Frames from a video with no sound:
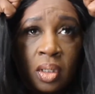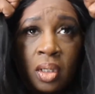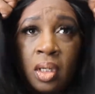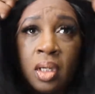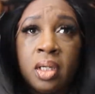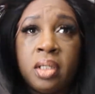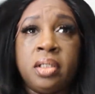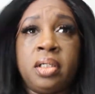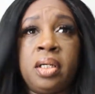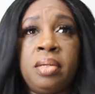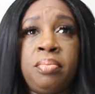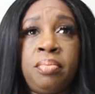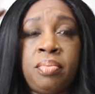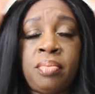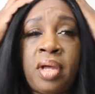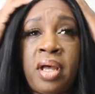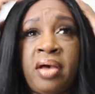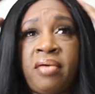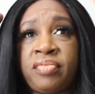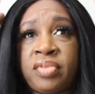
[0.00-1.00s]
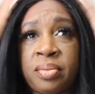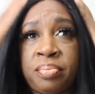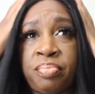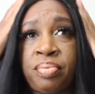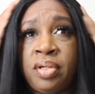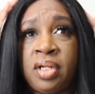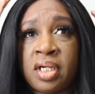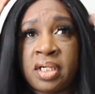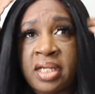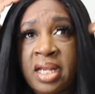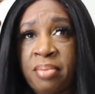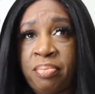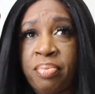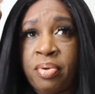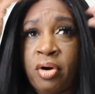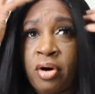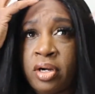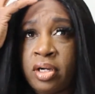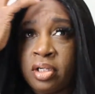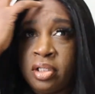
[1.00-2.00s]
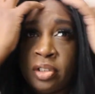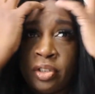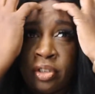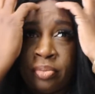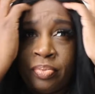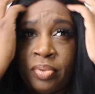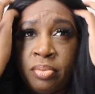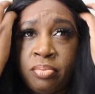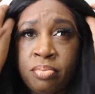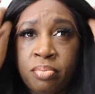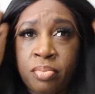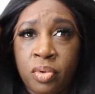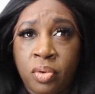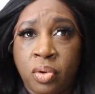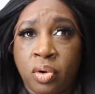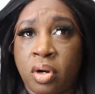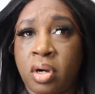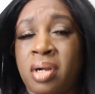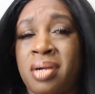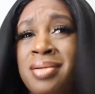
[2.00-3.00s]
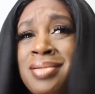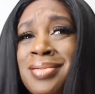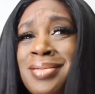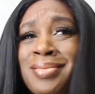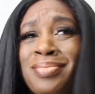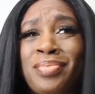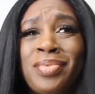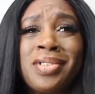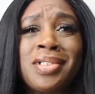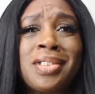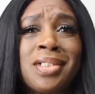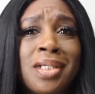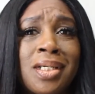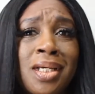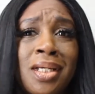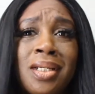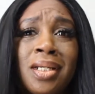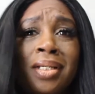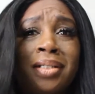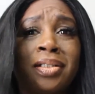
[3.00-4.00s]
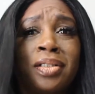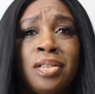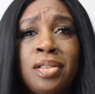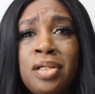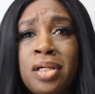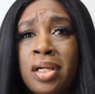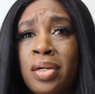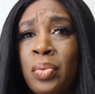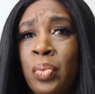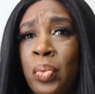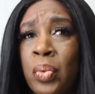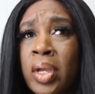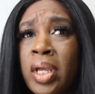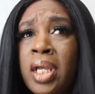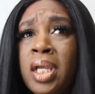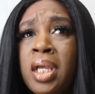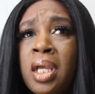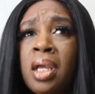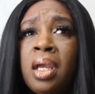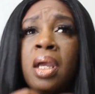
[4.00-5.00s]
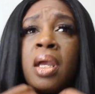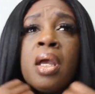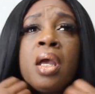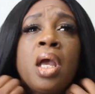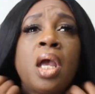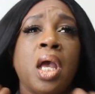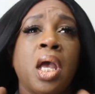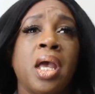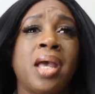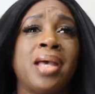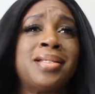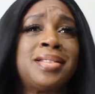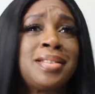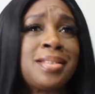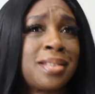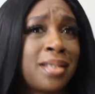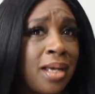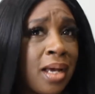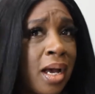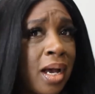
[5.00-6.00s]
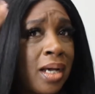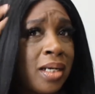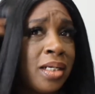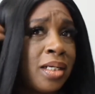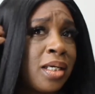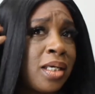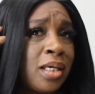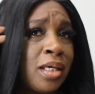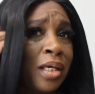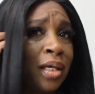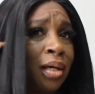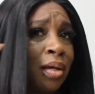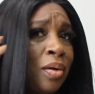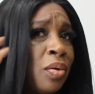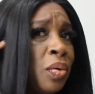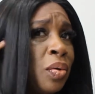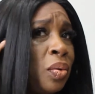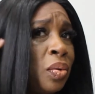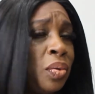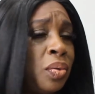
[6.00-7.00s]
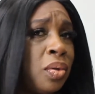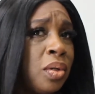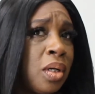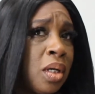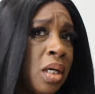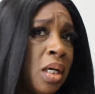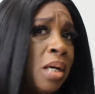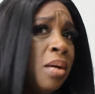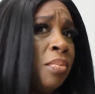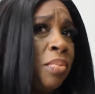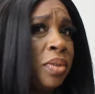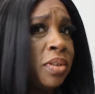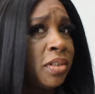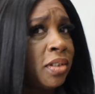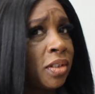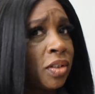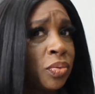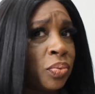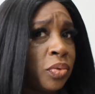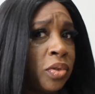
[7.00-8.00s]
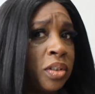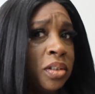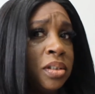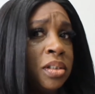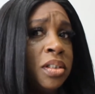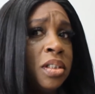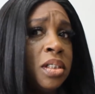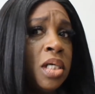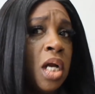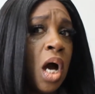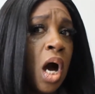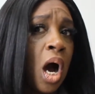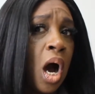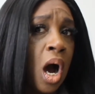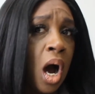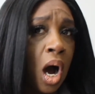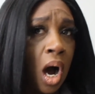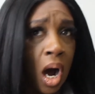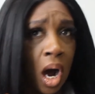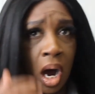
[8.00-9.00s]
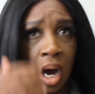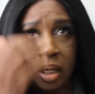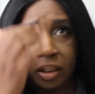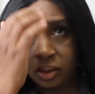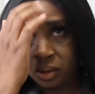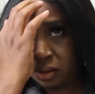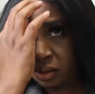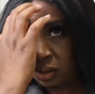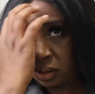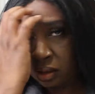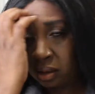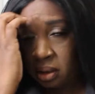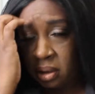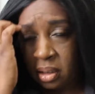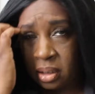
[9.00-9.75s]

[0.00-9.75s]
And then I have to pluck that part a little bit more because once again it's looking wiggy. It's kind of cute, but this one not.